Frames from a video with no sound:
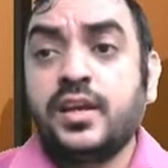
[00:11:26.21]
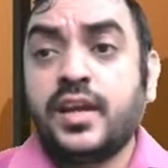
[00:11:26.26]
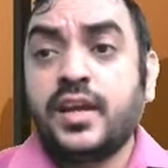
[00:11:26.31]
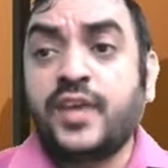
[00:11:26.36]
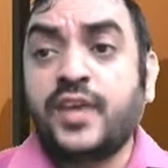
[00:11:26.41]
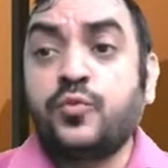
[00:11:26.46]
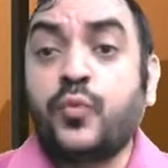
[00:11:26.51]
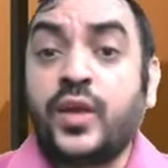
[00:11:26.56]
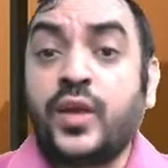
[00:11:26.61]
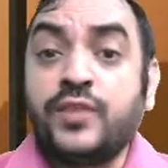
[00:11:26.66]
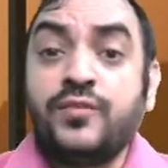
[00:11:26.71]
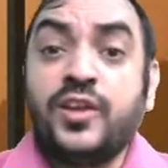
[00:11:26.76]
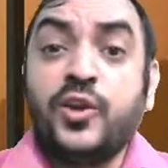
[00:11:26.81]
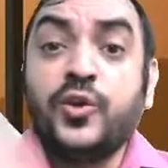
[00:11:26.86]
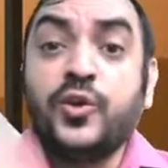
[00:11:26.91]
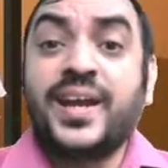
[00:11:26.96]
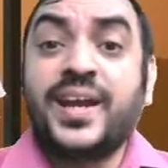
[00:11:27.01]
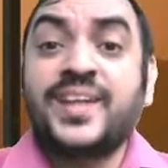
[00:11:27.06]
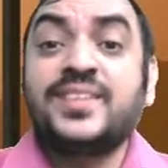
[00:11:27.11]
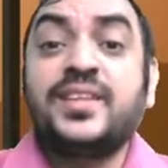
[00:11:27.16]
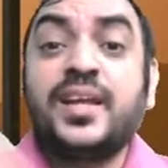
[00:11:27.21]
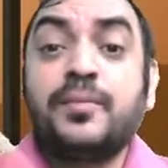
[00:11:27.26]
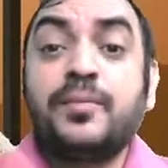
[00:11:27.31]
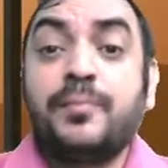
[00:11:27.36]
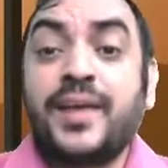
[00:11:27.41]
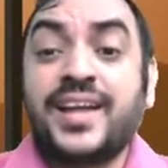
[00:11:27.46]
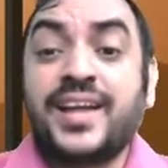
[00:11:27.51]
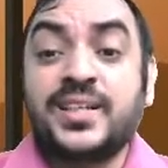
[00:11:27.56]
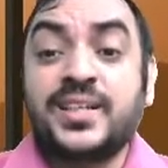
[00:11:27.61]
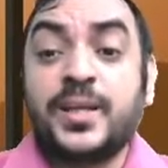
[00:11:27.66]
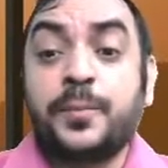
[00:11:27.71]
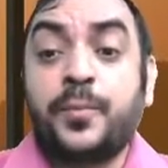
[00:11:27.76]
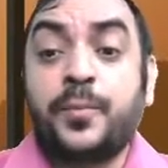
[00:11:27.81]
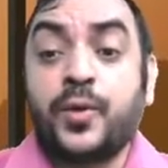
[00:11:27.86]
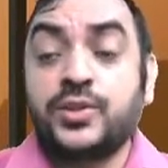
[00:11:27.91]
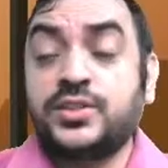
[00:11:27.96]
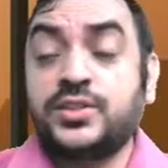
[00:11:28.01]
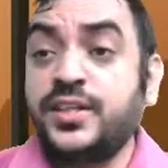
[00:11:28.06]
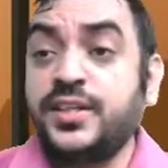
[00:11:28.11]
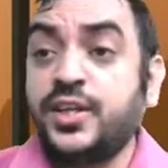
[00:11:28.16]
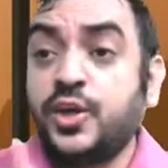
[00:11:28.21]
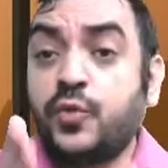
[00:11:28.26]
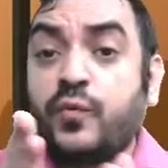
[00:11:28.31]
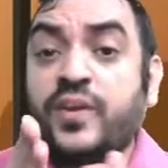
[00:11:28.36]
and when will you get the, back the deposit